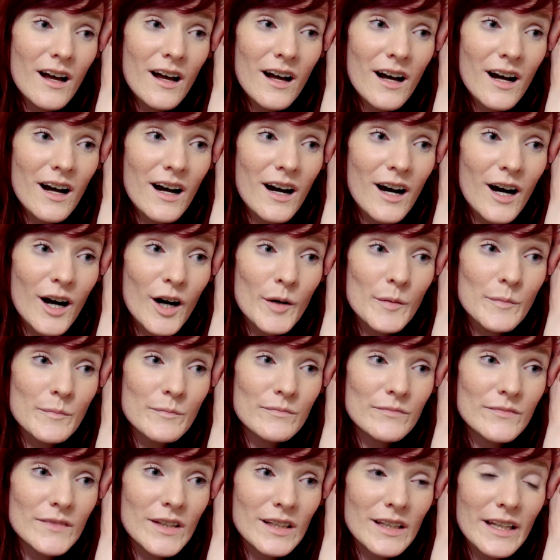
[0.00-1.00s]

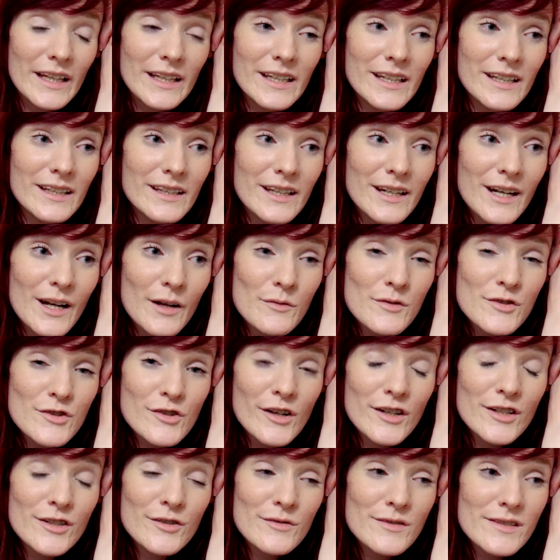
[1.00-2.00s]
the lady that I was
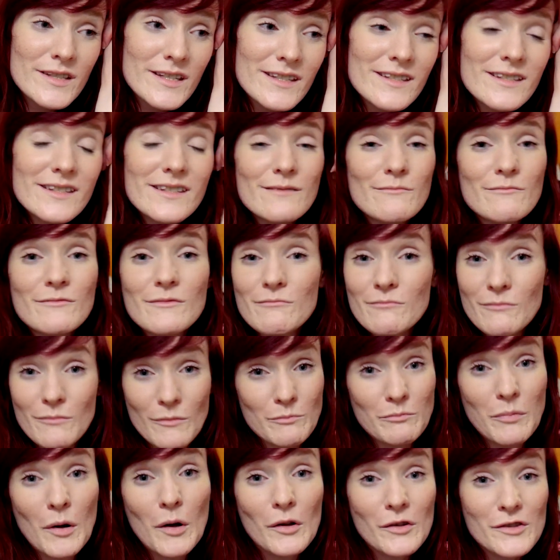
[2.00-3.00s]
trying to assist
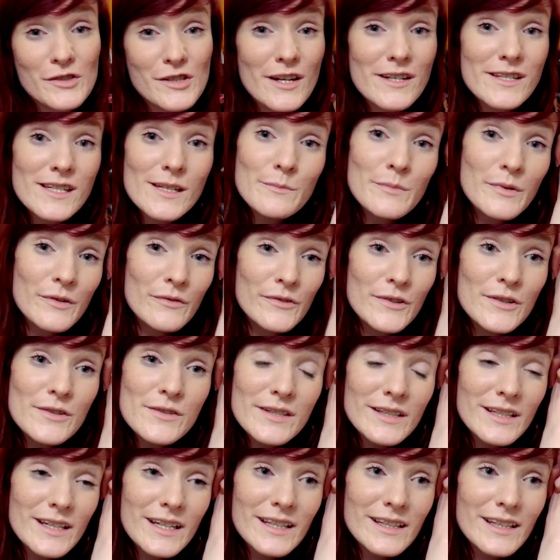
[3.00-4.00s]
apologizing
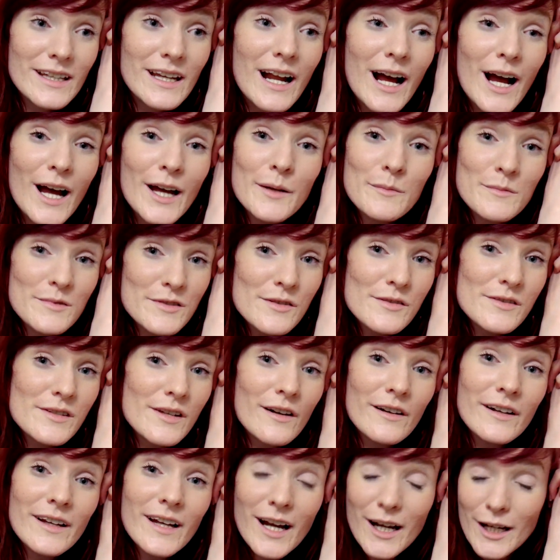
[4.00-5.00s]
profusely that I am so
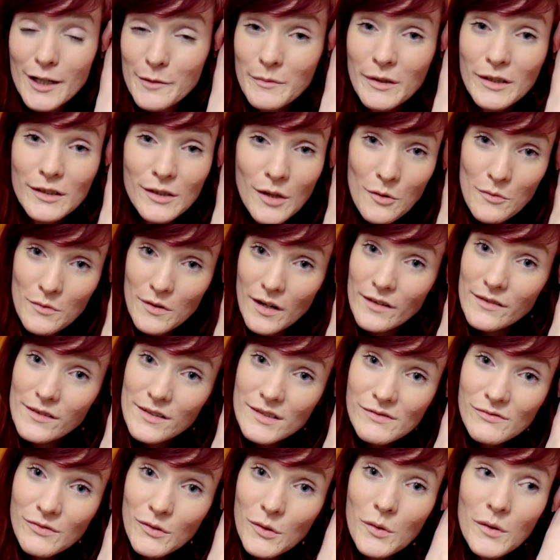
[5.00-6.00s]
sorry, I am alone on
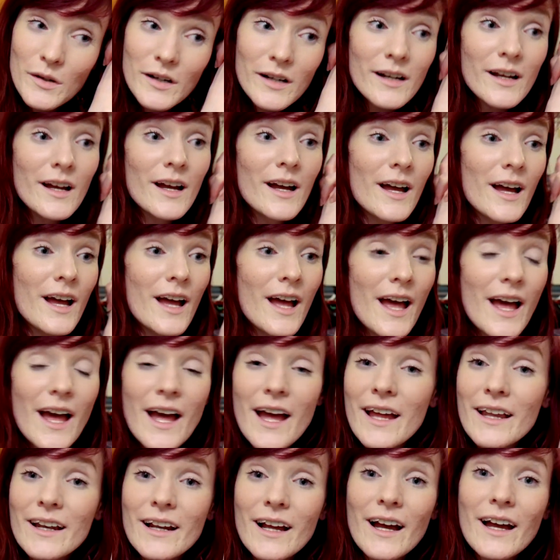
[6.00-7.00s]
this floor,
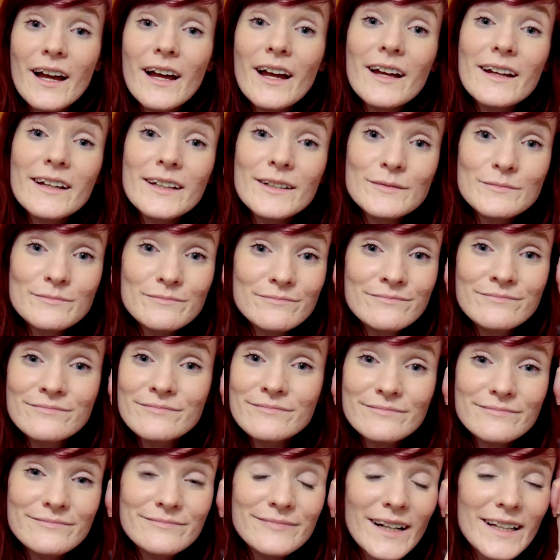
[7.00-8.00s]
and I
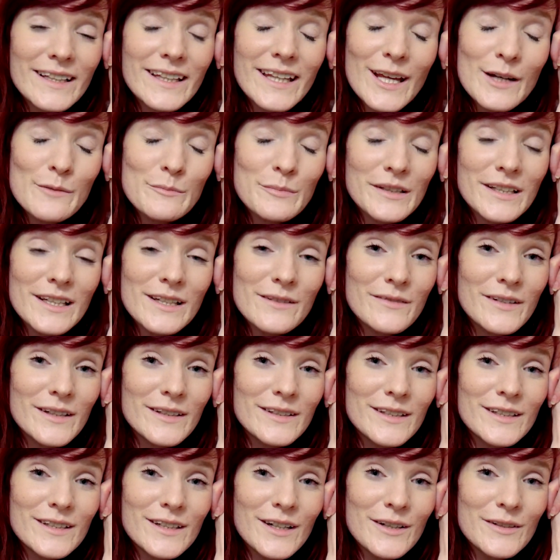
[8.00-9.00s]
can't believe it,
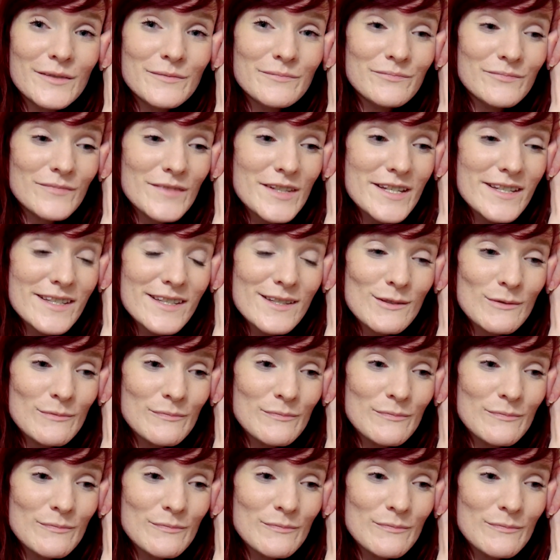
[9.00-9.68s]
you know? Just,